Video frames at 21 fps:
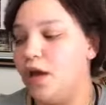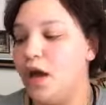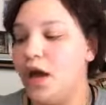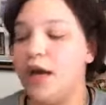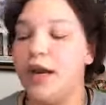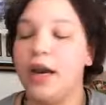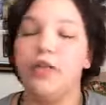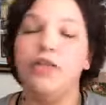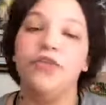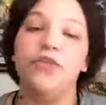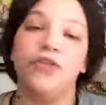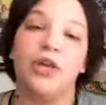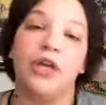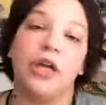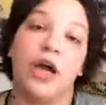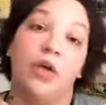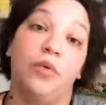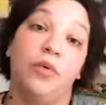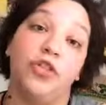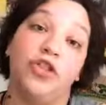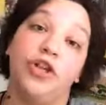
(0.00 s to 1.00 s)
Another thing
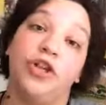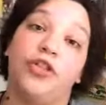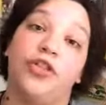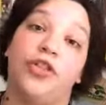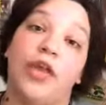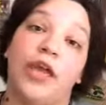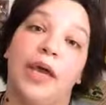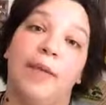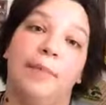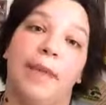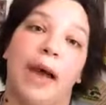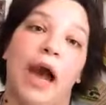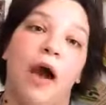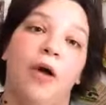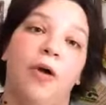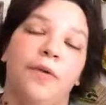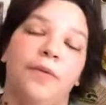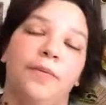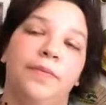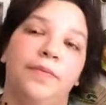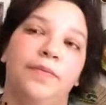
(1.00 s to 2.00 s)
I want you to think
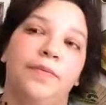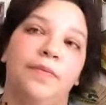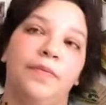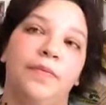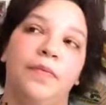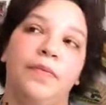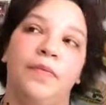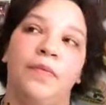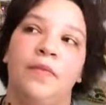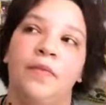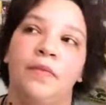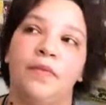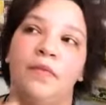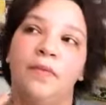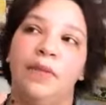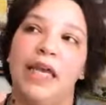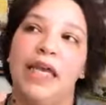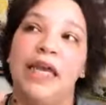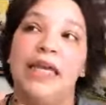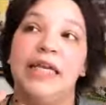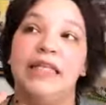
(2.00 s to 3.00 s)
about
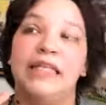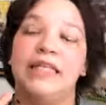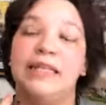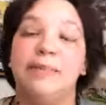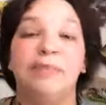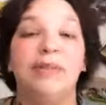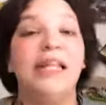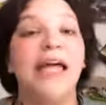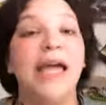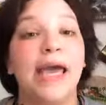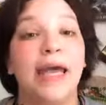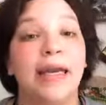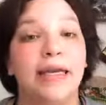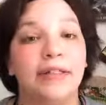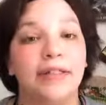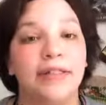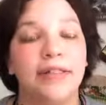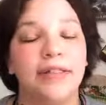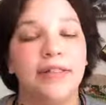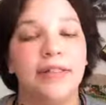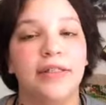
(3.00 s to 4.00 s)
is the
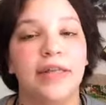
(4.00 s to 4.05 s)
planets.